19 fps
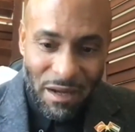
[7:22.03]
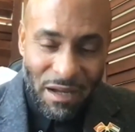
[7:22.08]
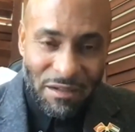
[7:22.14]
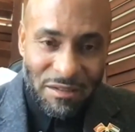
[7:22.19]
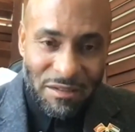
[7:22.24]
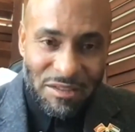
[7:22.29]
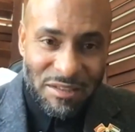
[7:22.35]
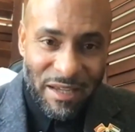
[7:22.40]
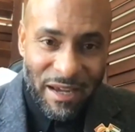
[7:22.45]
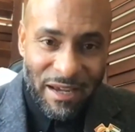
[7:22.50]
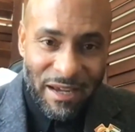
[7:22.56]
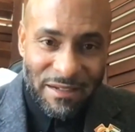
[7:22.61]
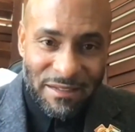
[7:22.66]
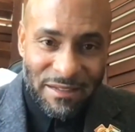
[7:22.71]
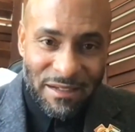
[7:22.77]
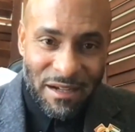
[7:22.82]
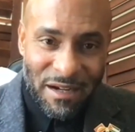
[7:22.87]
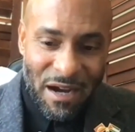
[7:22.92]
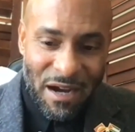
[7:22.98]

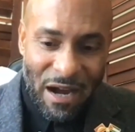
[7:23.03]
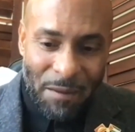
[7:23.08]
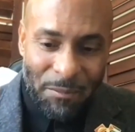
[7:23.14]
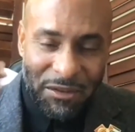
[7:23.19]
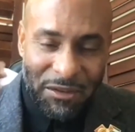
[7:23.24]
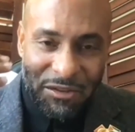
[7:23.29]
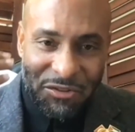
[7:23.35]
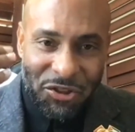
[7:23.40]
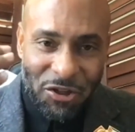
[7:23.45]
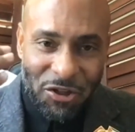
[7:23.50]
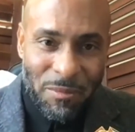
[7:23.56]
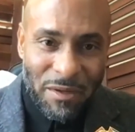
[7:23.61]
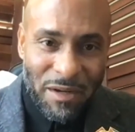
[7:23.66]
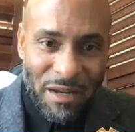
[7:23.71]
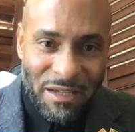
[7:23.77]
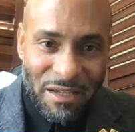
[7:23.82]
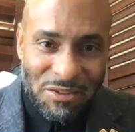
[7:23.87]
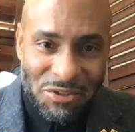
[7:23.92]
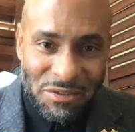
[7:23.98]
understanding, a common
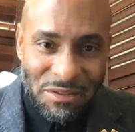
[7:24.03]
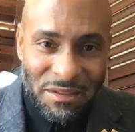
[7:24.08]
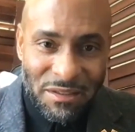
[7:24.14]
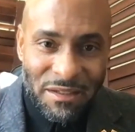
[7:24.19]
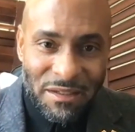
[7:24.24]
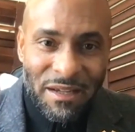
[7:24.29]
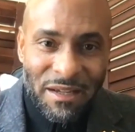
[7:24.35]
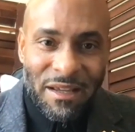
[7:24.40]
determination